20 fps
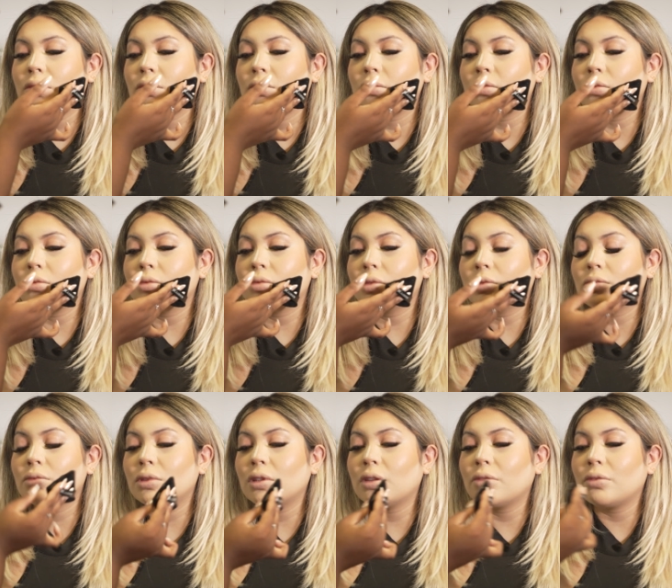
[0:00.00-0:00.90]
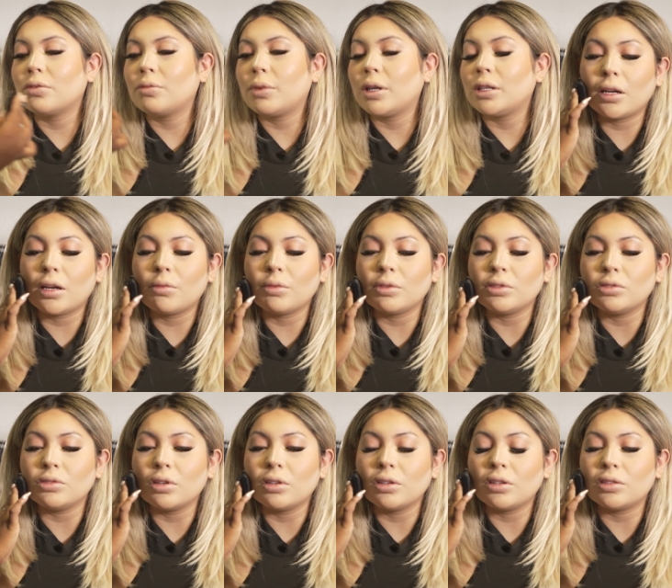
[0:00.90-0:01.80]
cheekbones, so I just wanted to make sure that
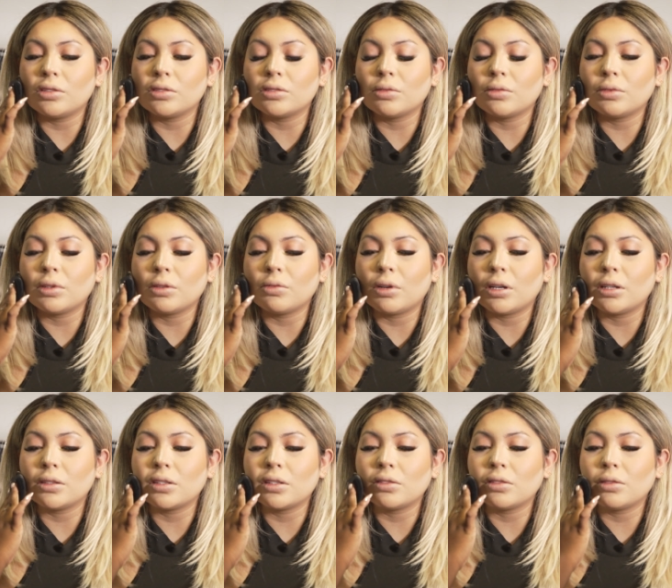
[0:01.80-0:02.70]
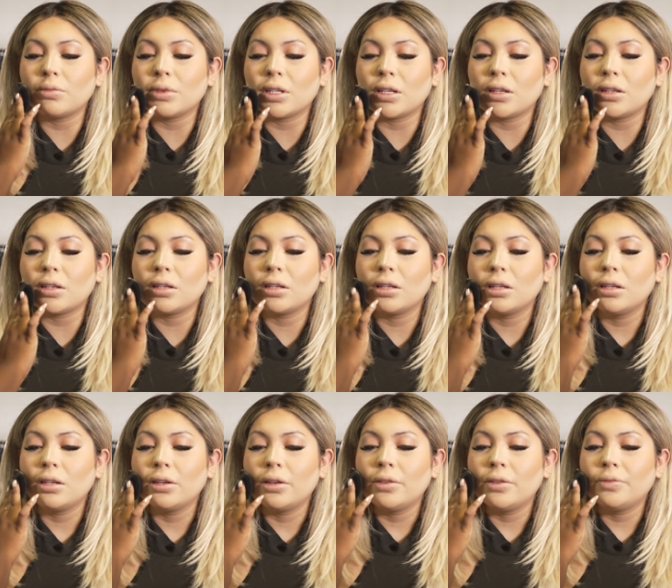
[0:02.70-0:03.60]
came through. And now
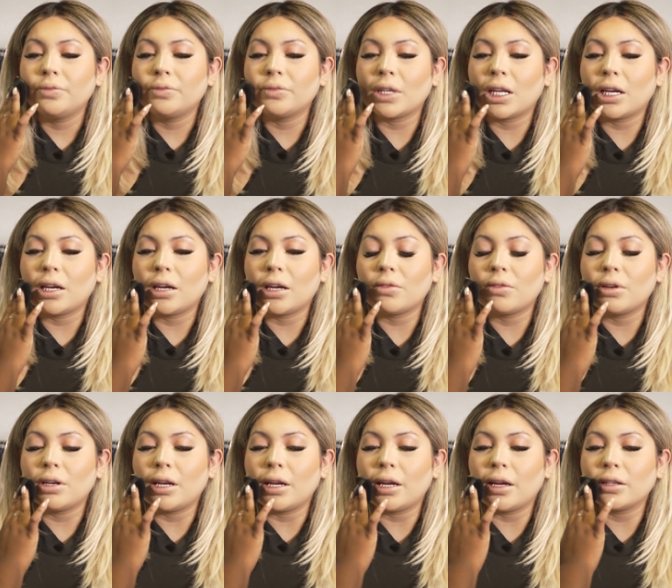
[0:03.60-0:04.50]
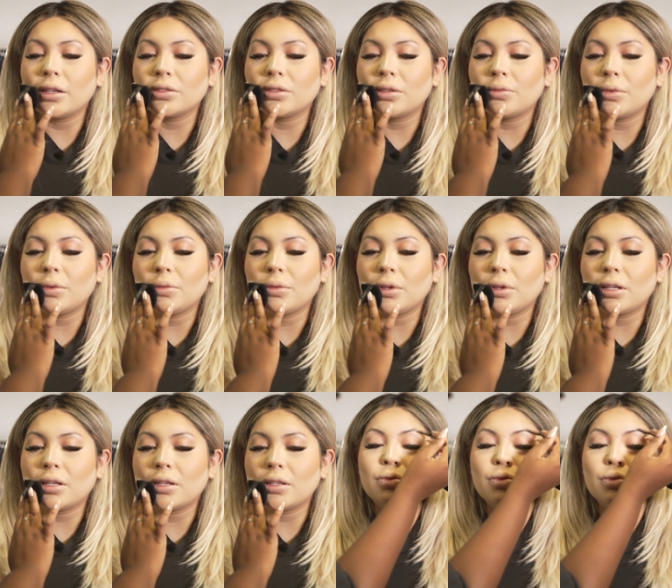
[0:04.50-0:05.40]
I'm starting on brows using my
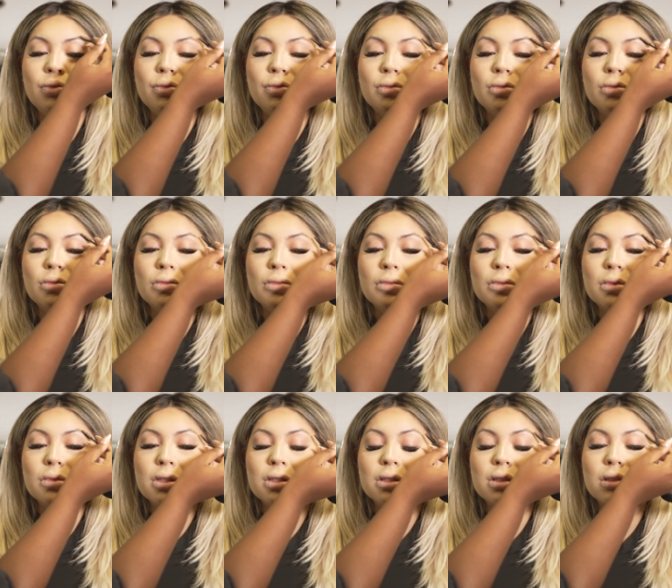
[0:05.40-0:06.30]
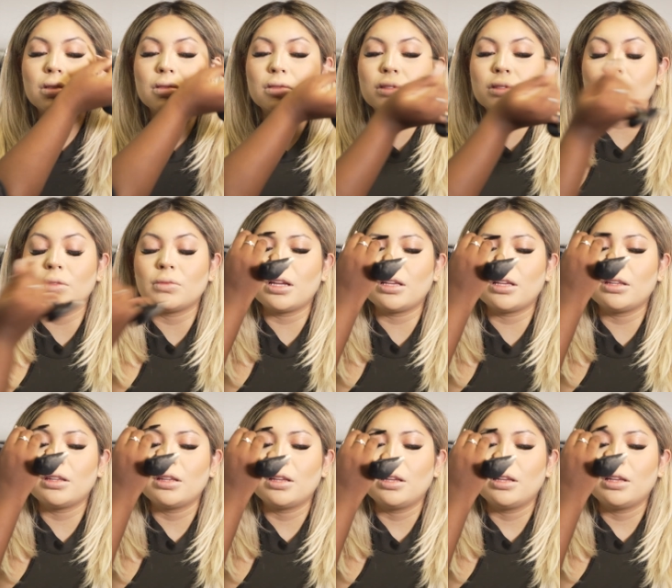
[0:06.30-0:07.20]
L'Oreal Brow Stylist
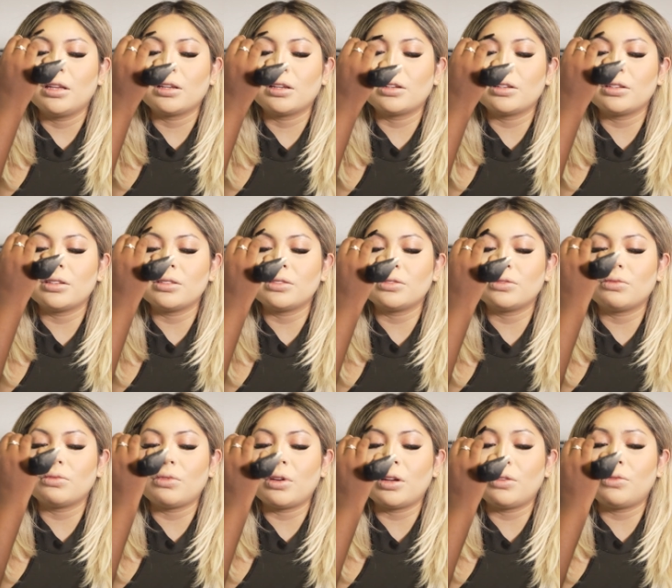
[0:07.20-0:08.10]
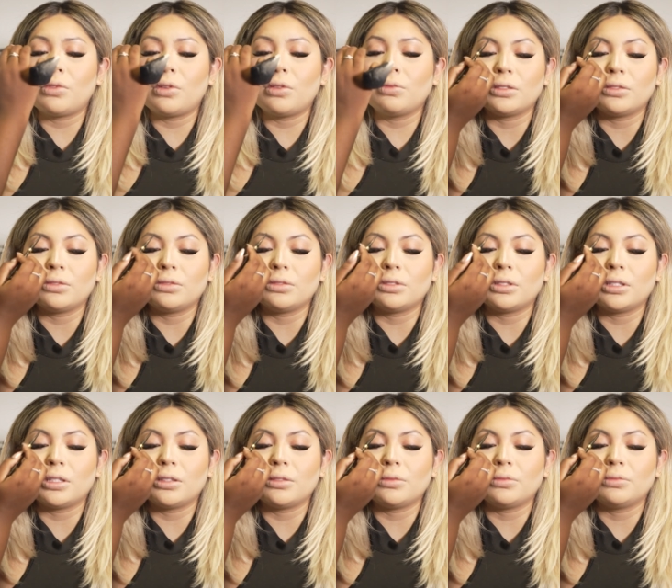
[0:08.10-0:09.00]
pencil, and I'm just shaping the
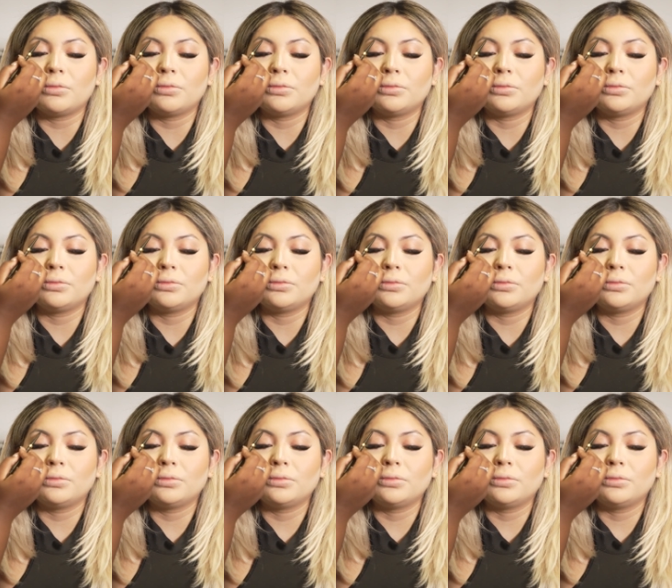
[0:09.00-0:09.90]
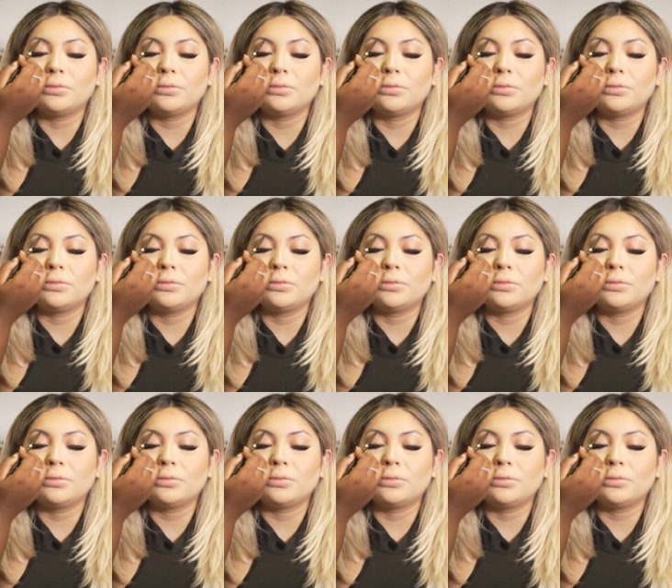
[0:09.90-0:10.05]
brows. I don't like